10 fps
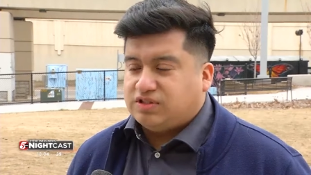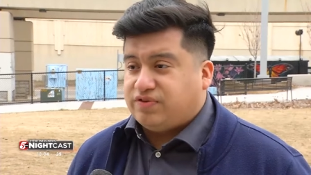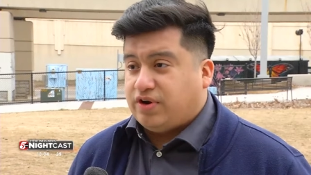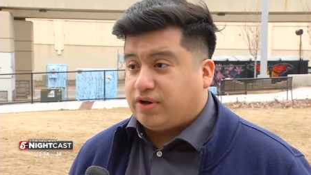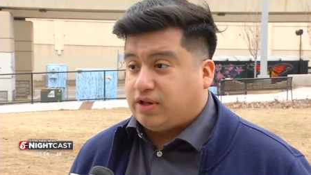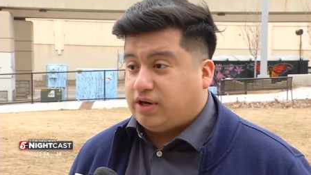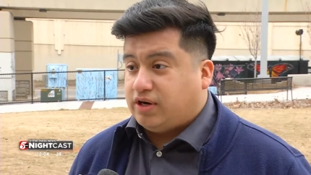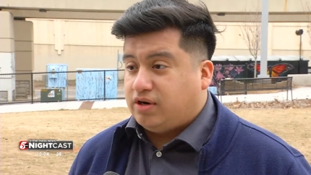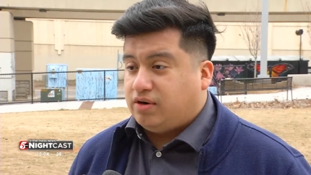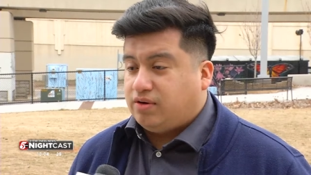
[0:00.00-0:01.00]
It's very
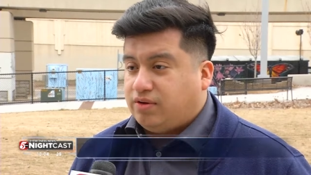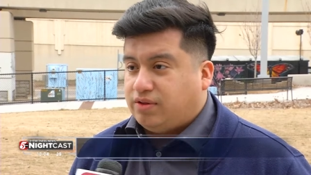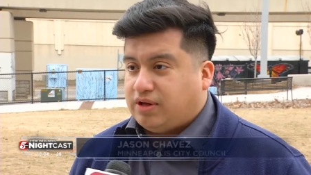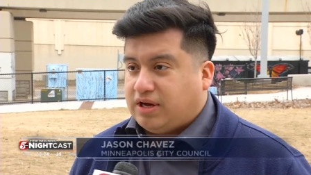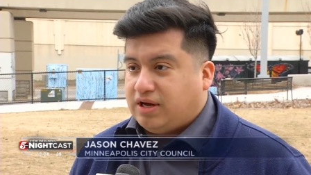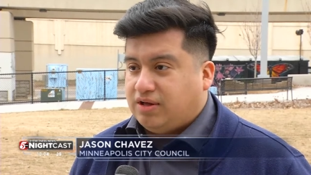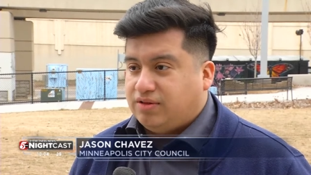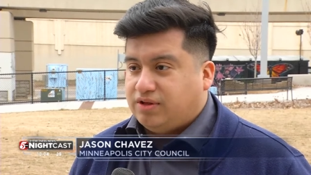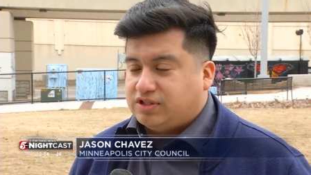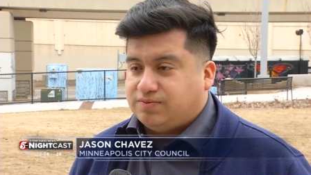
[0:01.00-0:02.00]
clear
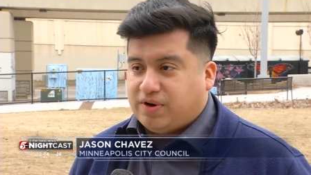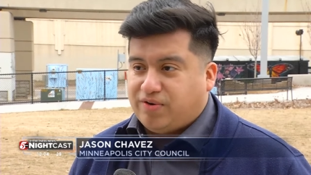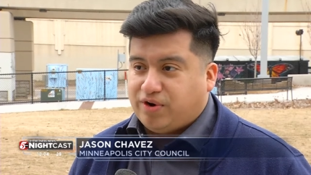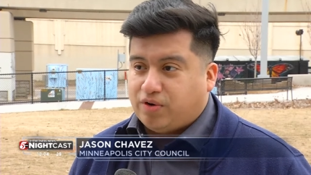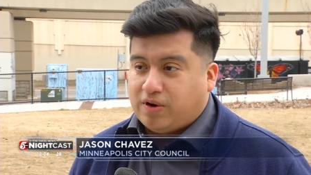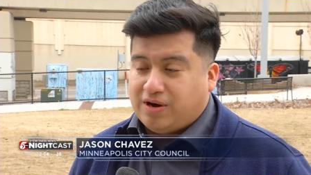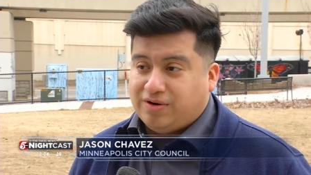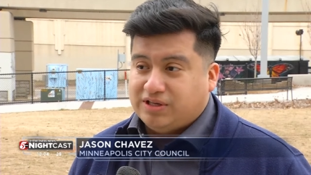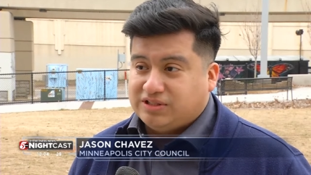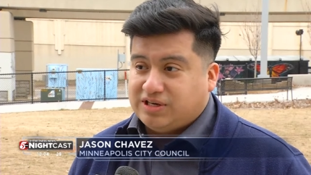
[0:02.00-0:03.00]
that this
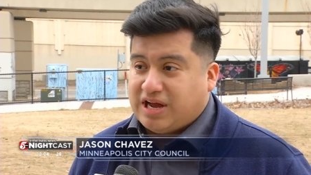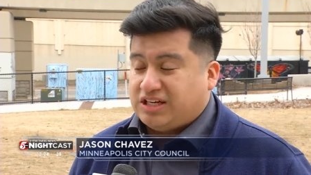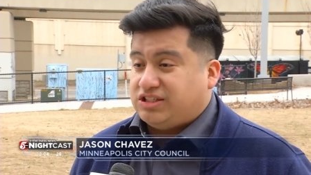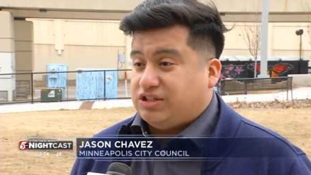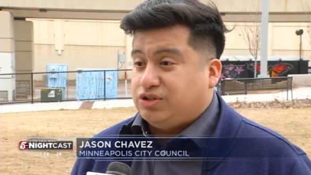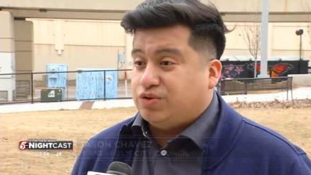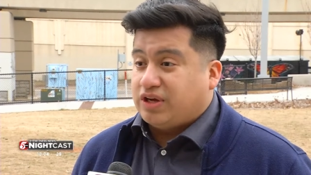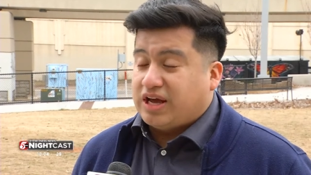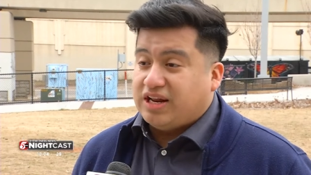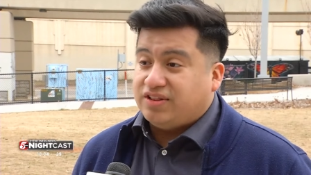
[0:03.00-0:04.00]
merry-go-round isn't actually
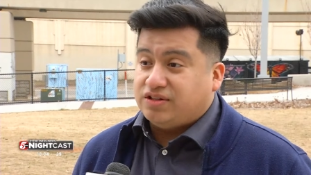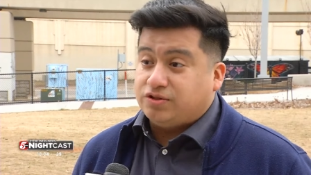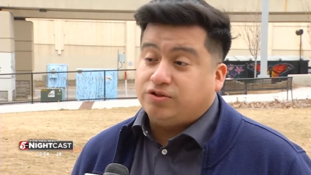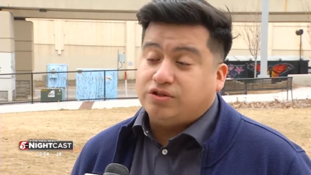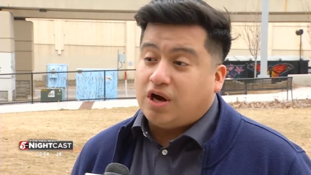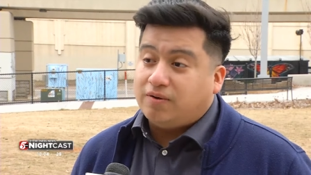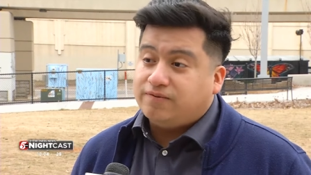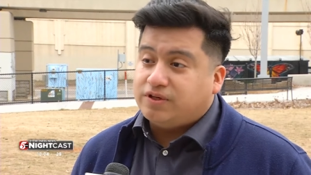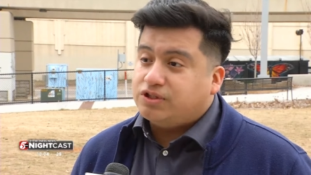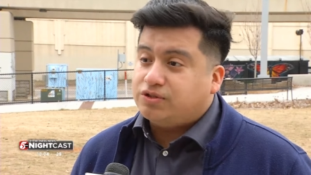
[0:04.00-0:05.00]
doing anything to solve
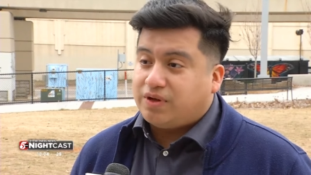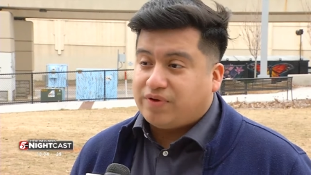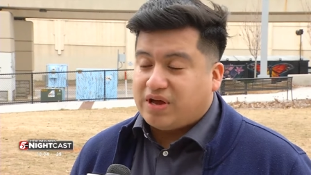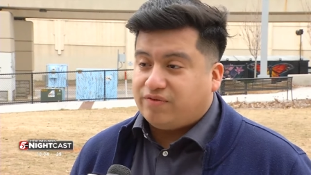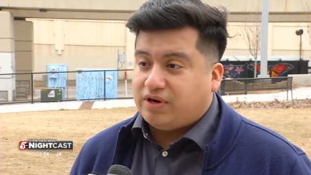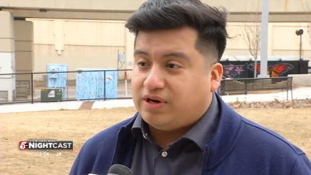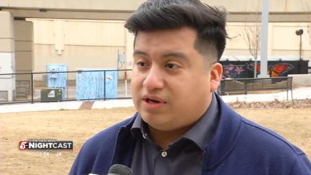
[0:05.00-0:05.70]
the issue that we have right